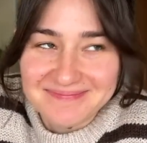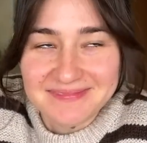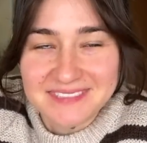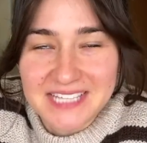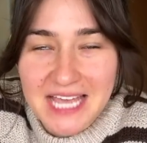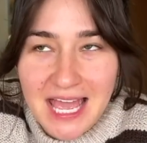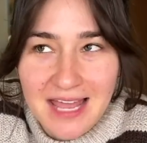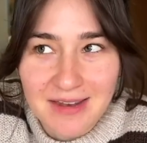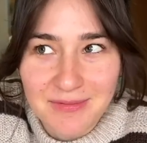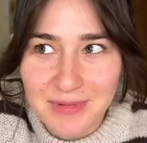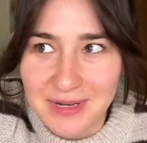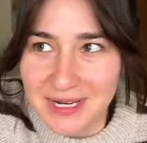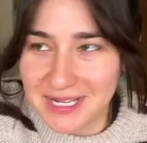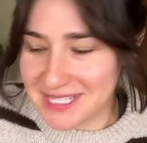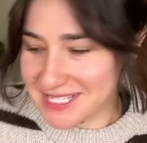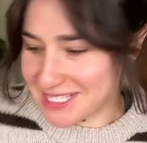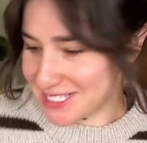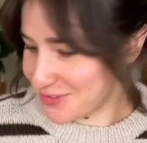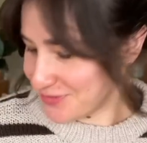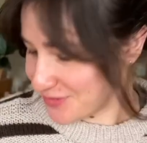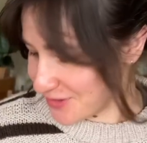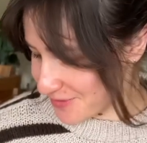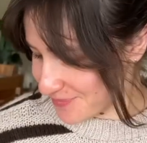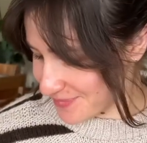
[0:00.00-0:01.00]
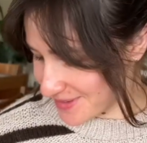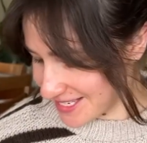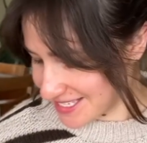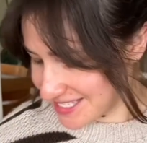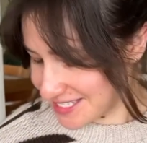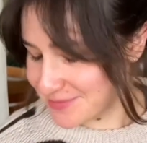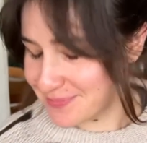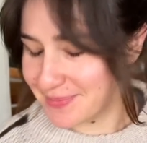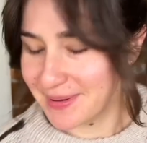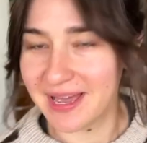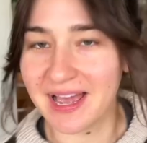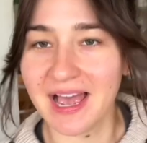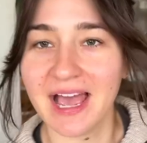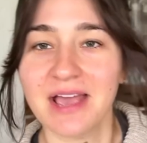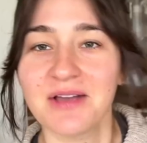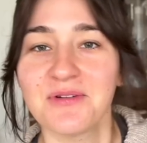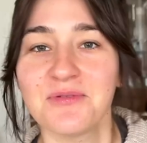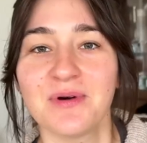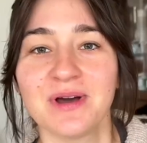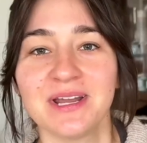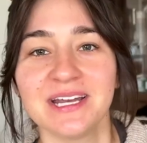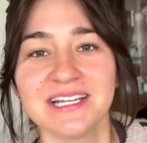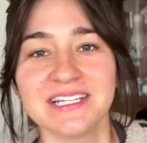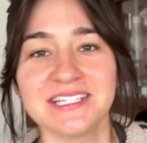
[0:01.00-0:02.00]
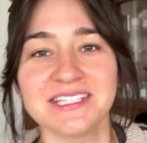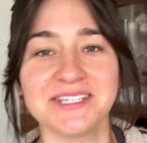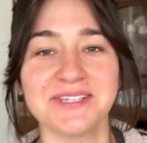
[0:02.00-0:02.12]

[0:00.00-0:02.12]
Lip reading: 10 minutes to film this, but I wanted